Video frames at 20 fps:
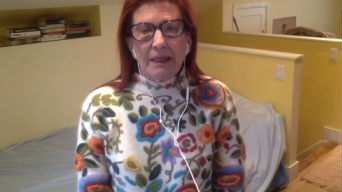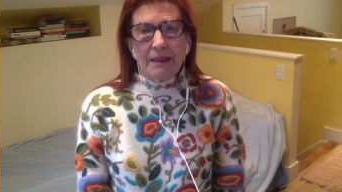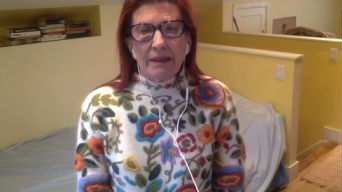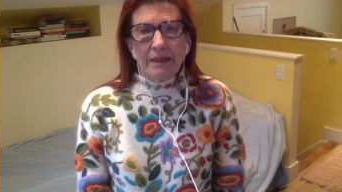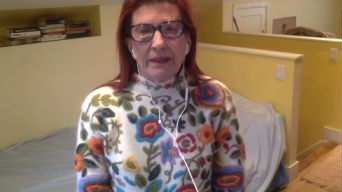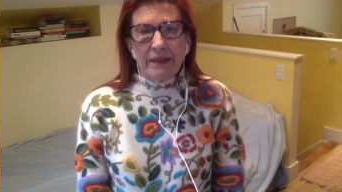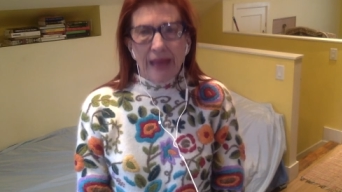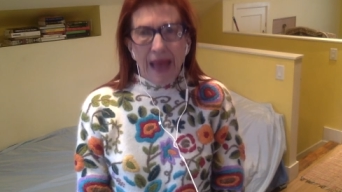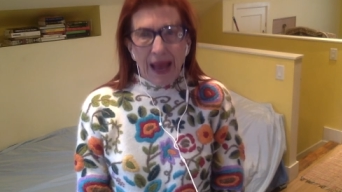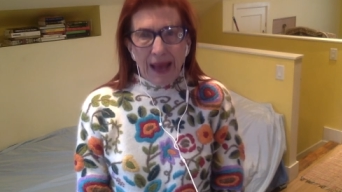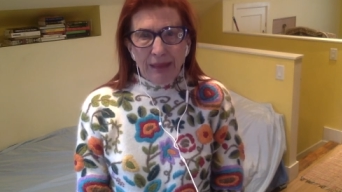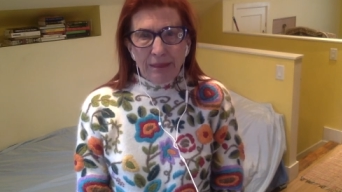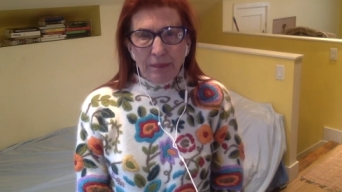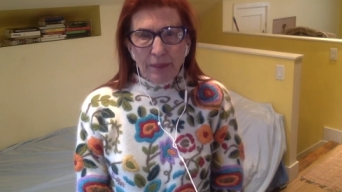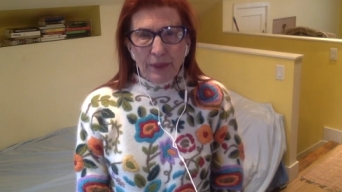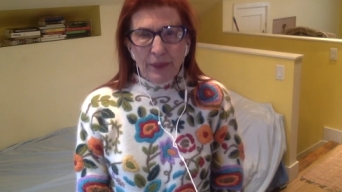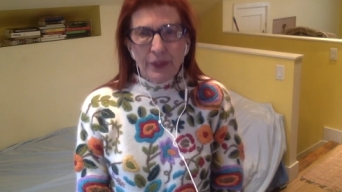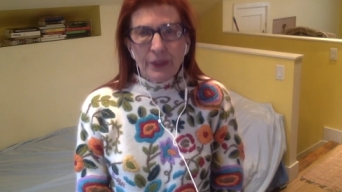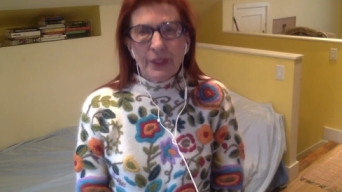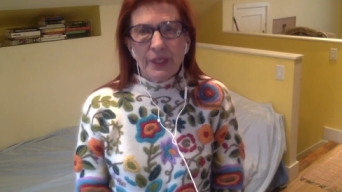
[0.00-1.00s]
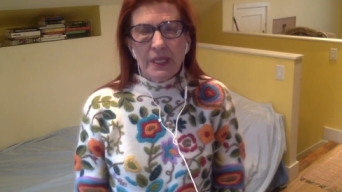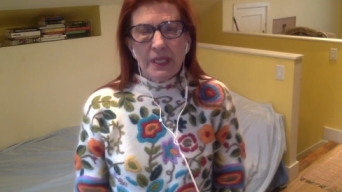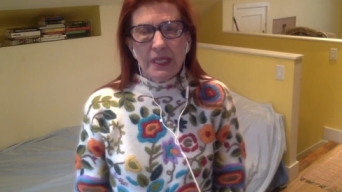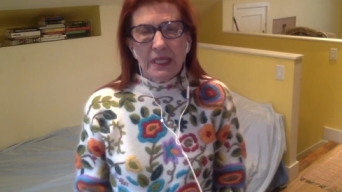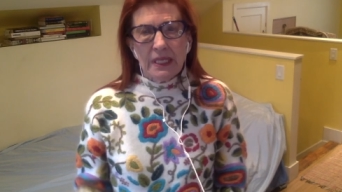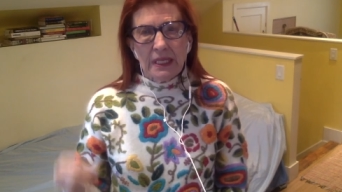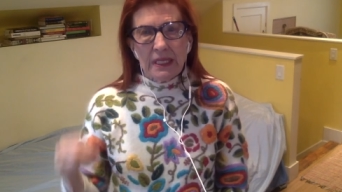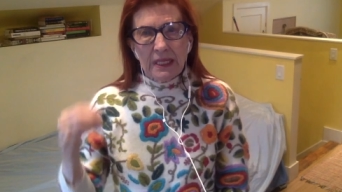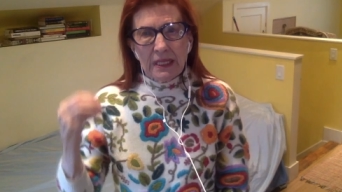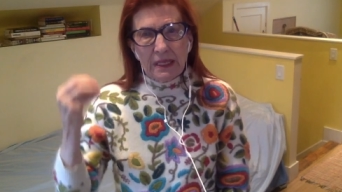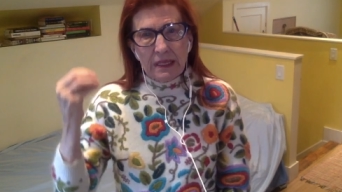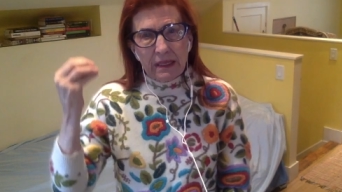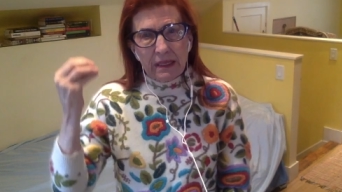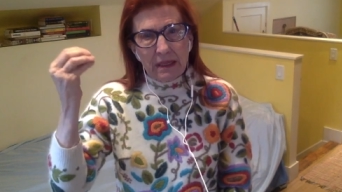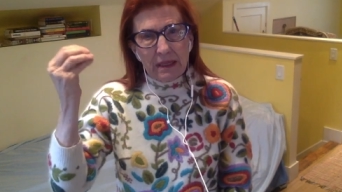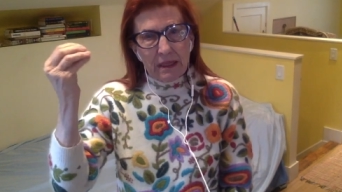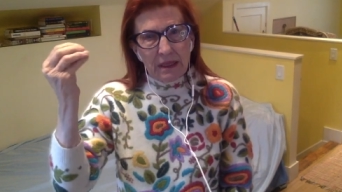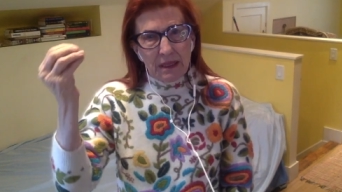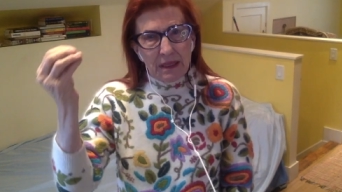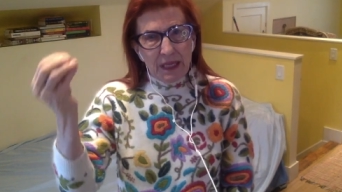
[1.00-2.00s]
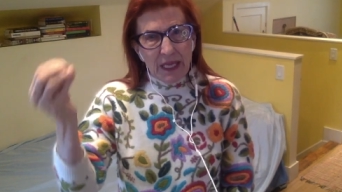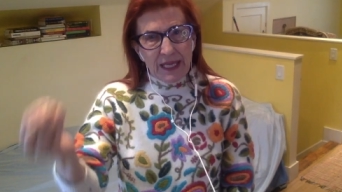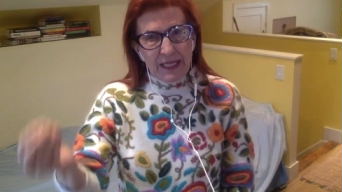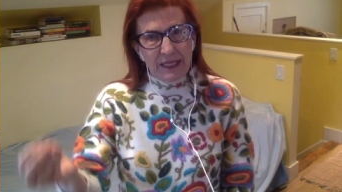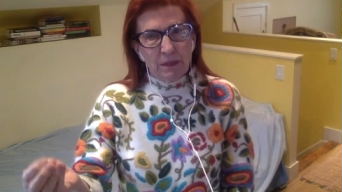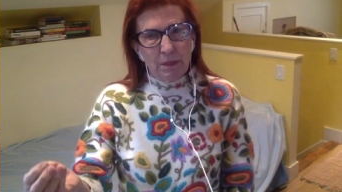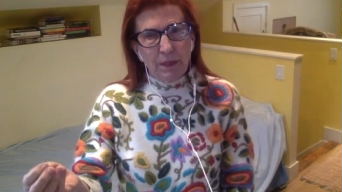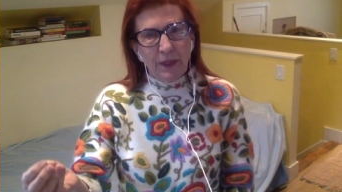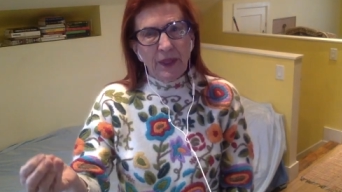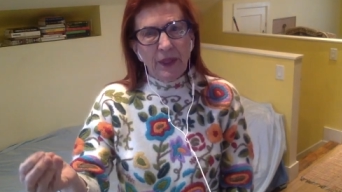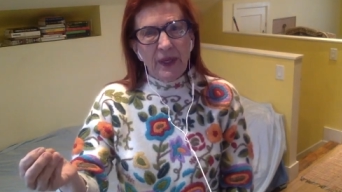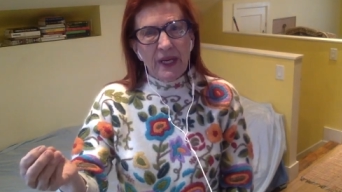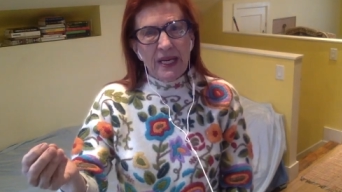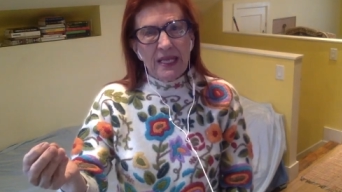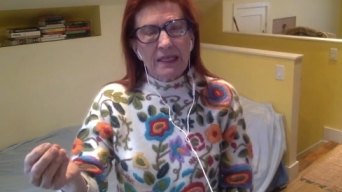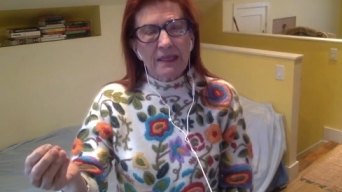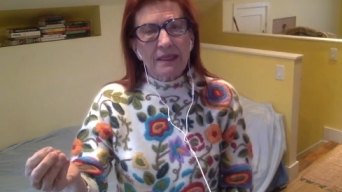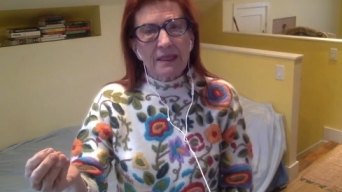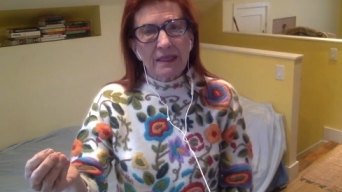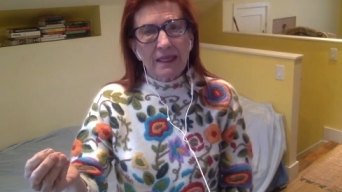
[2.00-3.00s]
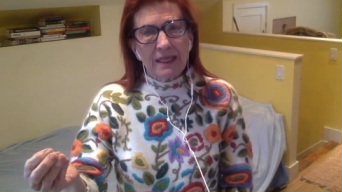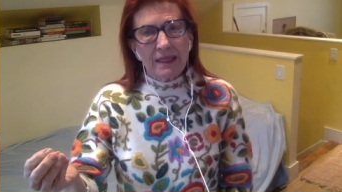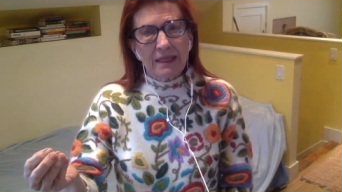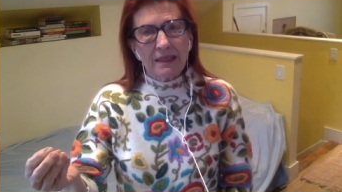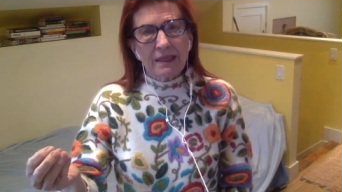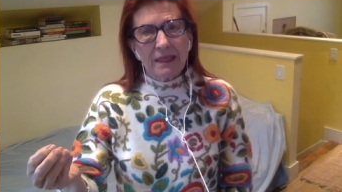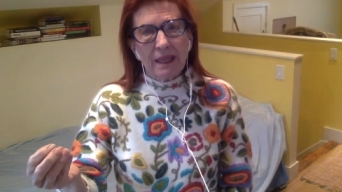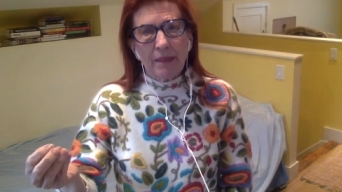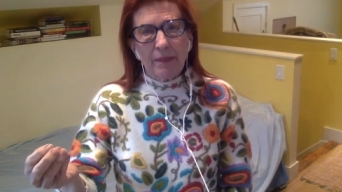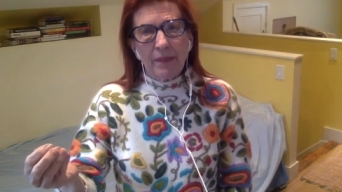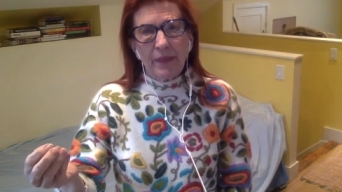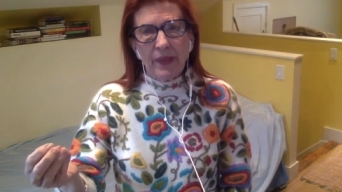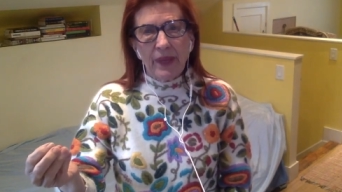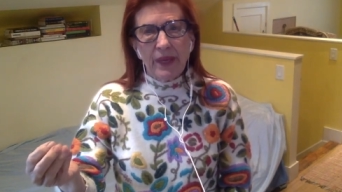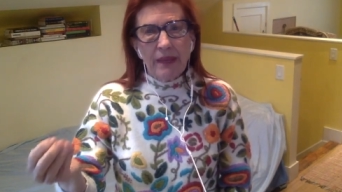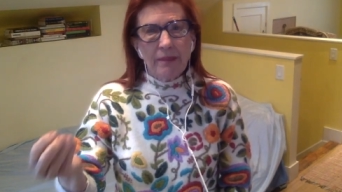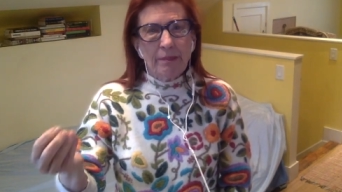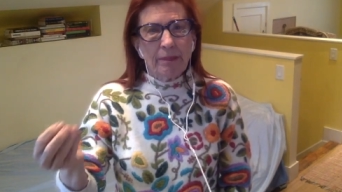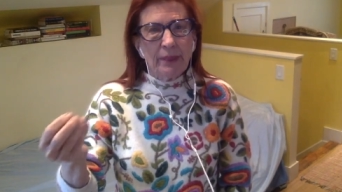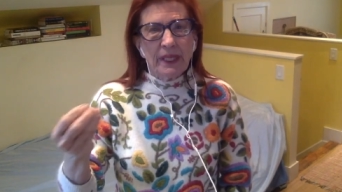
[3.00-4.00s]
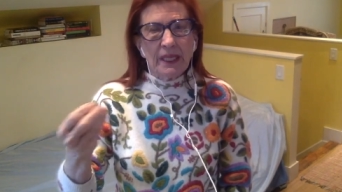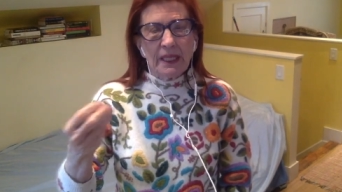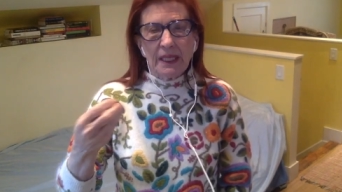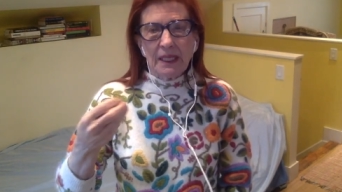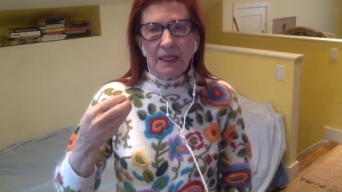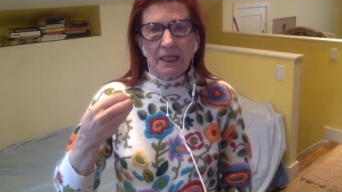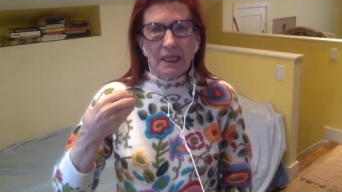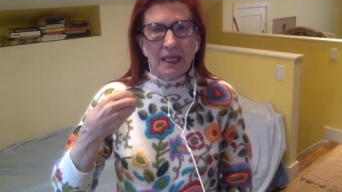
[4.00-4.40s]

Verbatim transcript: that person is experiencing something, but